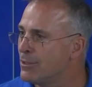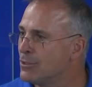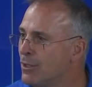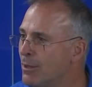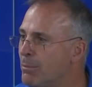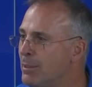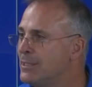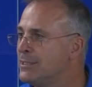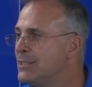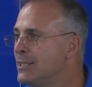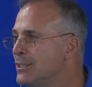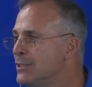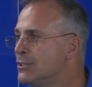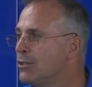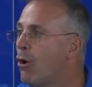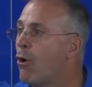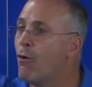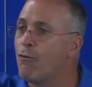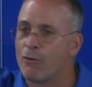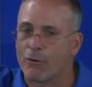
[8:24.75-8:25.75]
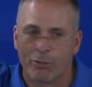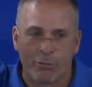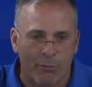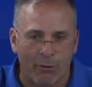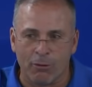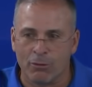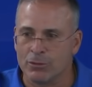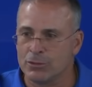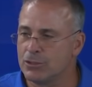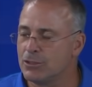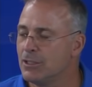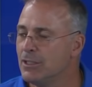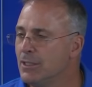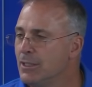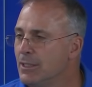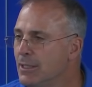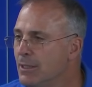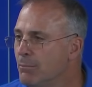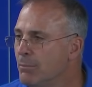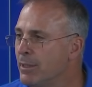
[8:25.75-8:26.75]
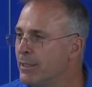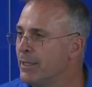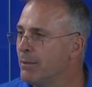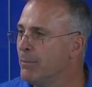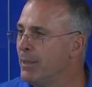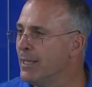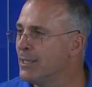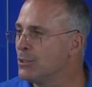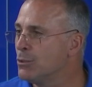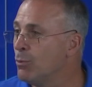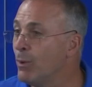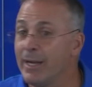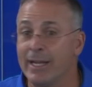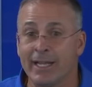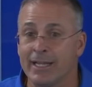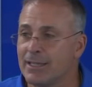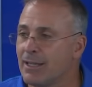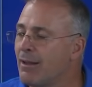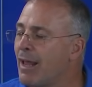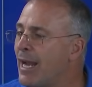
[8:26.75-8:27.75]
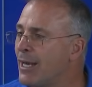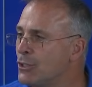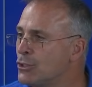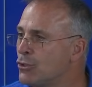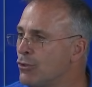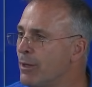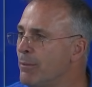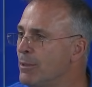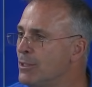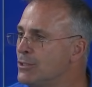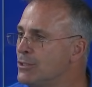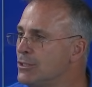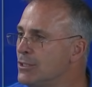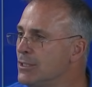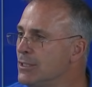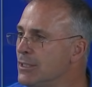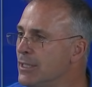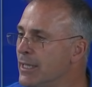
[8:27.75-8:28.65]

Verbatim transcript: So everybody sees overthrows, but to me, it's winning at the line of scrimmage.